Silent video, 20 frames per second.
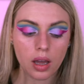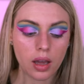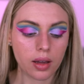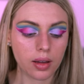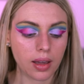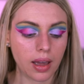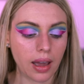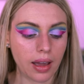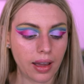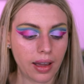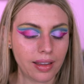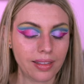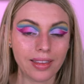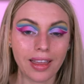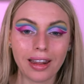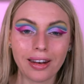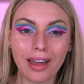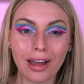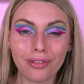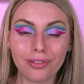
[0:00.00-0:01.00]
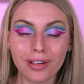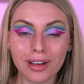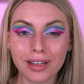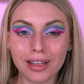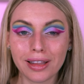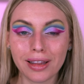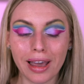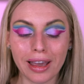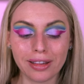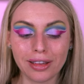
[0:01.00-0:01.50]
Okay, and then I
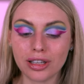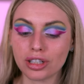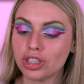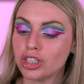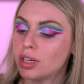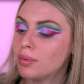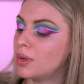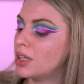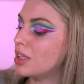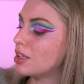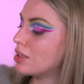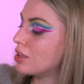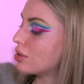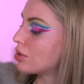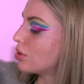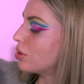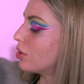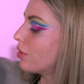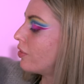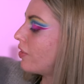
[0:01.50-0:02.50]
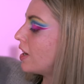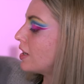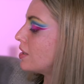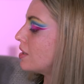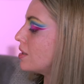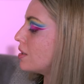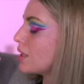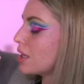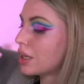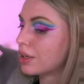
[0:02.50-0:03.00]
really like this shimmer. This is called
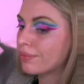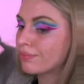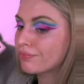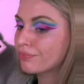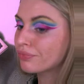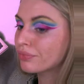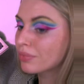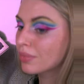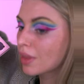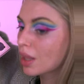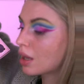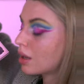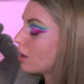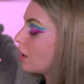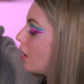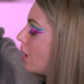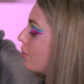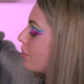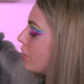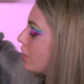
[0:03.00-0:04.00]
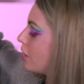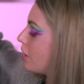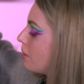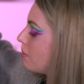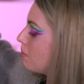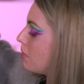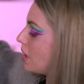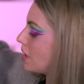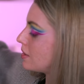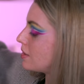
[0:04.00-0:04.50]
Fantasy. I'm going to
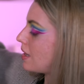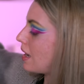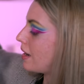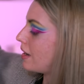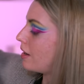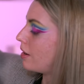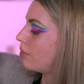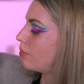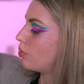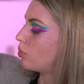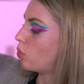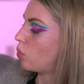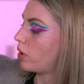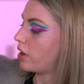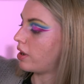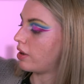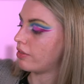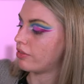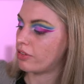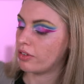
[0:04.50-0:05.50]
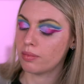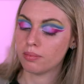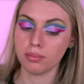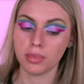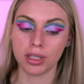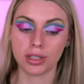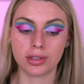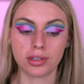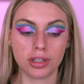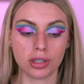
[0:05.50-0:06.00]
mix that in with
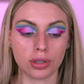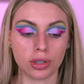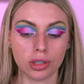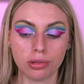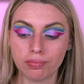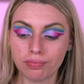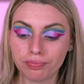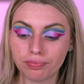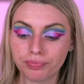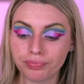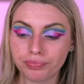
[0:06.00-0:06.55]
Mystical.